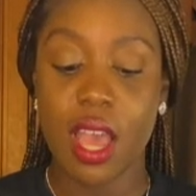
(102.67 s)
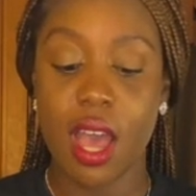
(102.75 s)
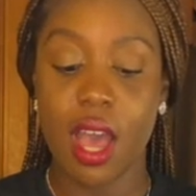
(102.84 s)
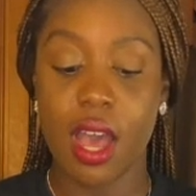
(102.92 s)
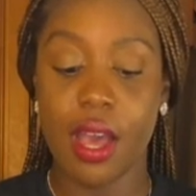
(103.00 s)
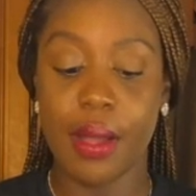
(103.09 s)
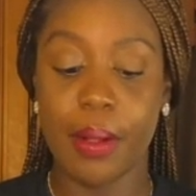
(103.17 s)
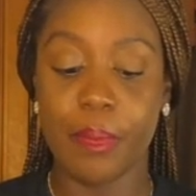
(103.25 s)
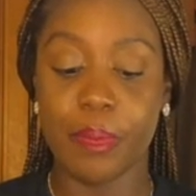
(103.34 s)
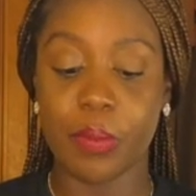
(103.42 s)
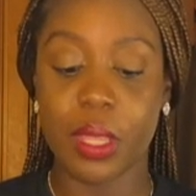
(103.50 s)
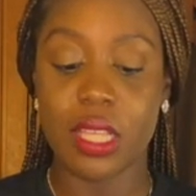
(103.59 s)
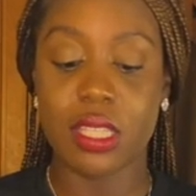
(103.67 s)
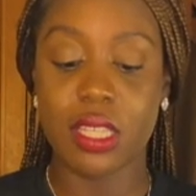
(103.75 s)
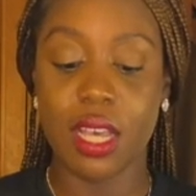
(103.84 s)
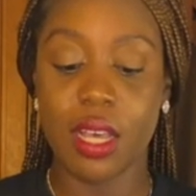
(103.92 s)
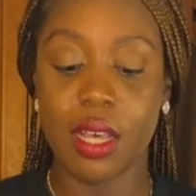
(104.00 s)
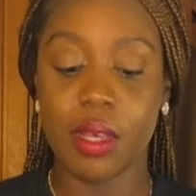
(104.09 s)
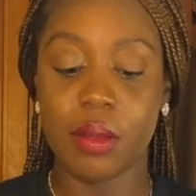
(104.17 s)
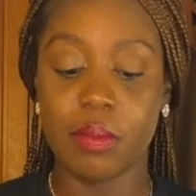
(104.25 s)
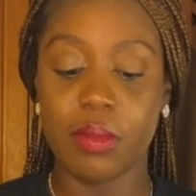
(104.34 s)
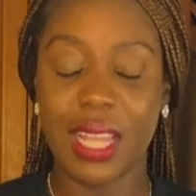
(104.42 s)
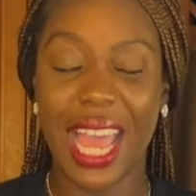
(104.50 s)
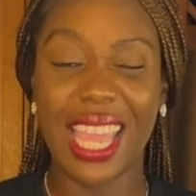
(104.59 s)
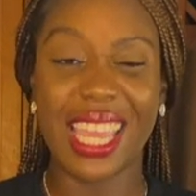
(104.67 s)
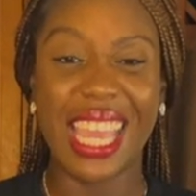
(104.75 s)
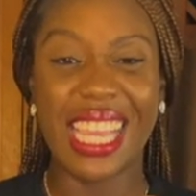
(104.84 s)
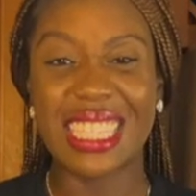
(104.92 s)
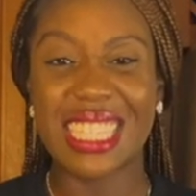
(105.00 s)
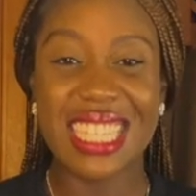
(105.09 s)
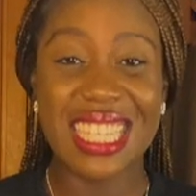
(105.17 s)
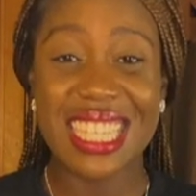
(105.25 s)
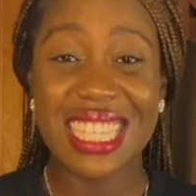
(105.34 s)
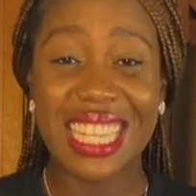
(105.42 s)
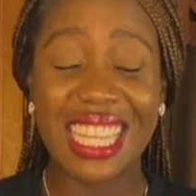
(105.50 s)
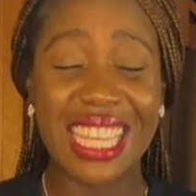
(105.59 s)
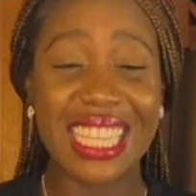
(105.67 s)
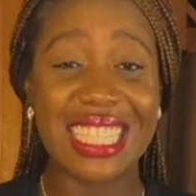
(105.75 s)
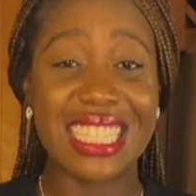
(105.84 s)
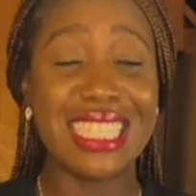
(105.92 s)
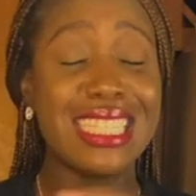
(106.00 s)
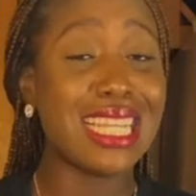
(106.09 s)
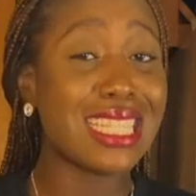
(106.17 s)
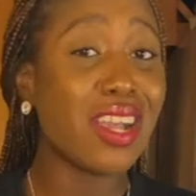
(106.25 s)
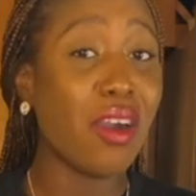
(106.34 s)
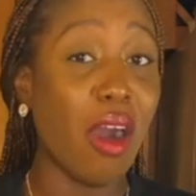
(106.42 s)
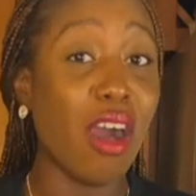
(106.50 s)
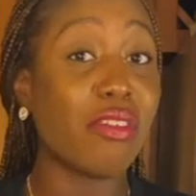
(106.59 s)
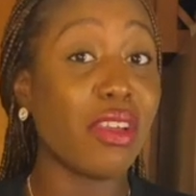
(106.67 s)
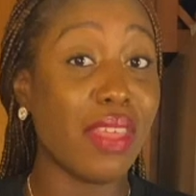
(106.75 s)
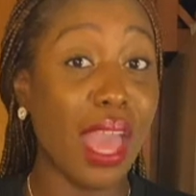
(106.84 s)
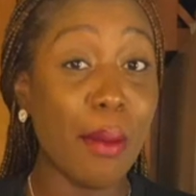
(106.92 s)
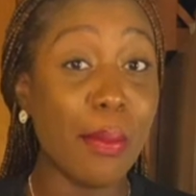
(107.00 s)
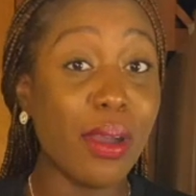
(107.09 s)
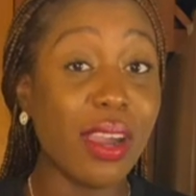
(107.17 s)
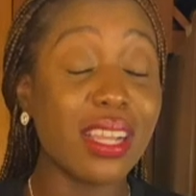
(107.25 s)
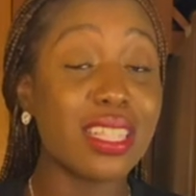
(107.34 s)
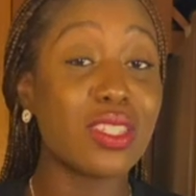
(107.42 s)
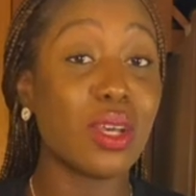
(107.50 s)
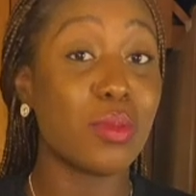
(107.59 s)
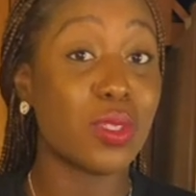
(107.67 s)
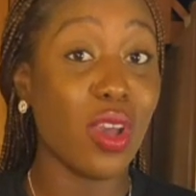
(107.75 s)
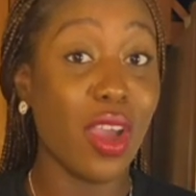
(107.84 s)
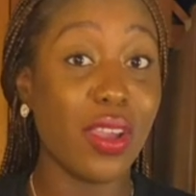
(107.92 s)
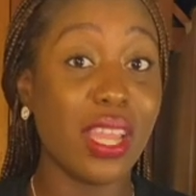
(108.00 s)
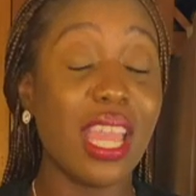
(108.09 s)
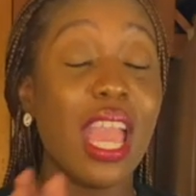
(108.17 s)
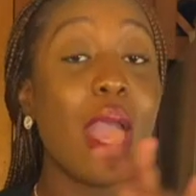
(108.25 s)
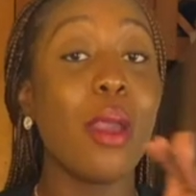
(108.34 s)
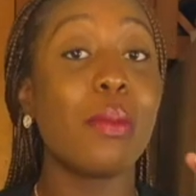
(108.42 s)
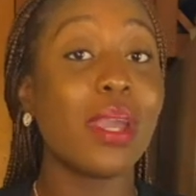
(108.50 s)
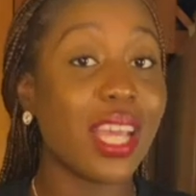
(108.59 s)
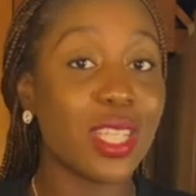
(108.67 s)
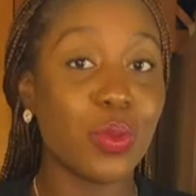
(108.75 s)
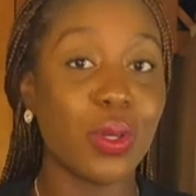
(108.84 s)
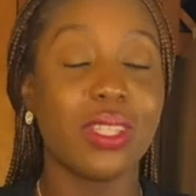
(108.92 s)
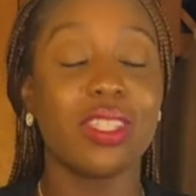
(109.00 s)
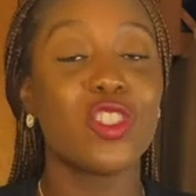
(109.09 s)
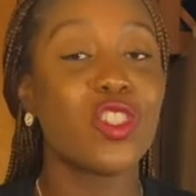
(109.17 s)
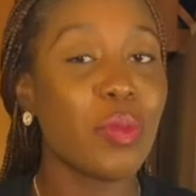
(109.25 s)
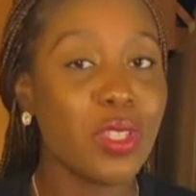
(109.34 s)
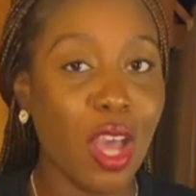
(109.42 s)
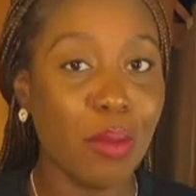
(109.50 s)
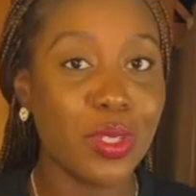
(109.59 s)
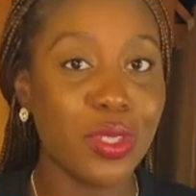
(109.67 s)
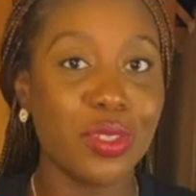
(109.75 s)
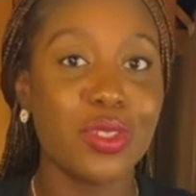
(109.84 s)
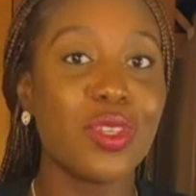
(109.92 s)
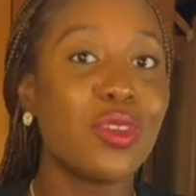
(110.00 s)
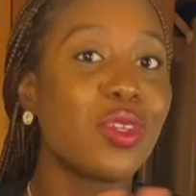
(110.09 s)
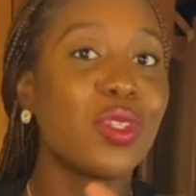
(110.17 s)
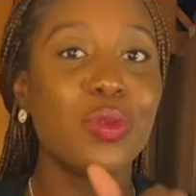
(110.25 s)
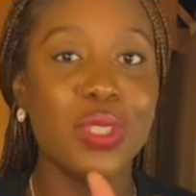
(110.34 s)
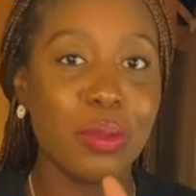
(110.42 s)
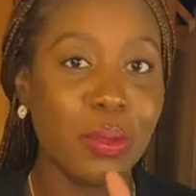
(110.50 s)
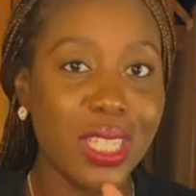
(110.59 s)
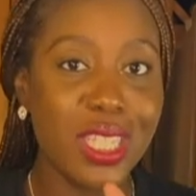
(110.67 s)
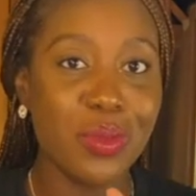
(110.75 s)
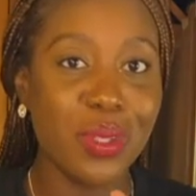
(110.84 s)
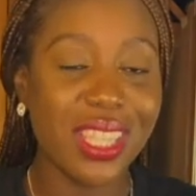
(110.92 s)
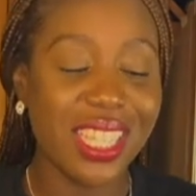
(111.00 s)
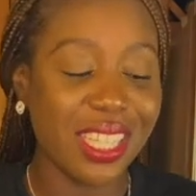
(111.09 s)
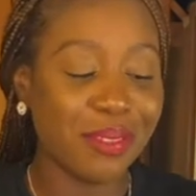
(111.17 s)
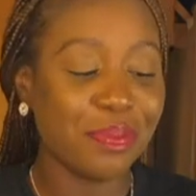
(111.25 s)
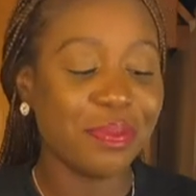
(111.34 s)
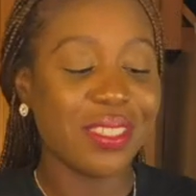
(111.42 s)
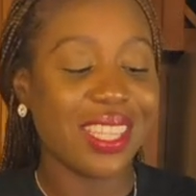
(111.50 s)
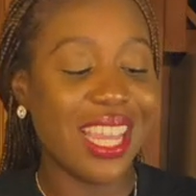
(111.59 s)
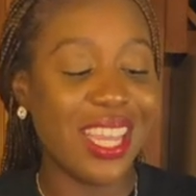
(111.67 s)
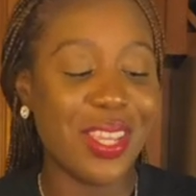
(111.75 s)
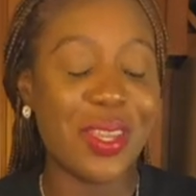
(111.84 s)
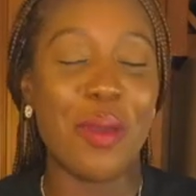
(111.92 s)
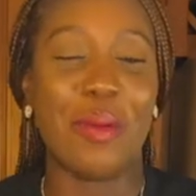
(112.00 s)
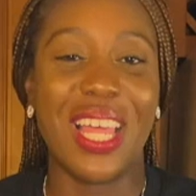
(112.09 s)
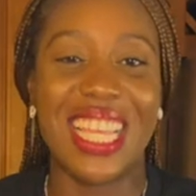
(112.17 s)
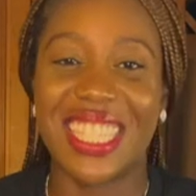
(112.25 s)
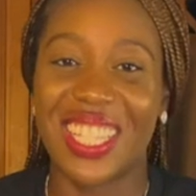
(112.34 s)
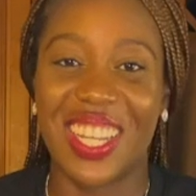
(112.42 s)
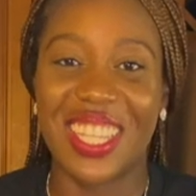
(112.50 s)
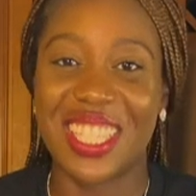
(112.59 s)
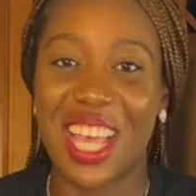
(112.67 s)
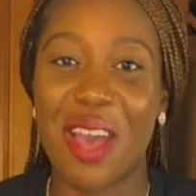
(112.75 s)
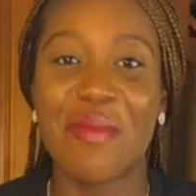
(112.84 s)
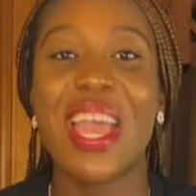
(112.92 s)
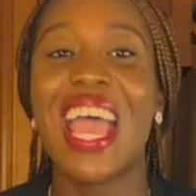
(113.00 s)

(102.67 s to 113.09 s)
some like Cajun seasoning. She doesn't call for that part, so I'm sorry, but guess what? The shrimp is optional, so you can do what you please with it. You can place it on top,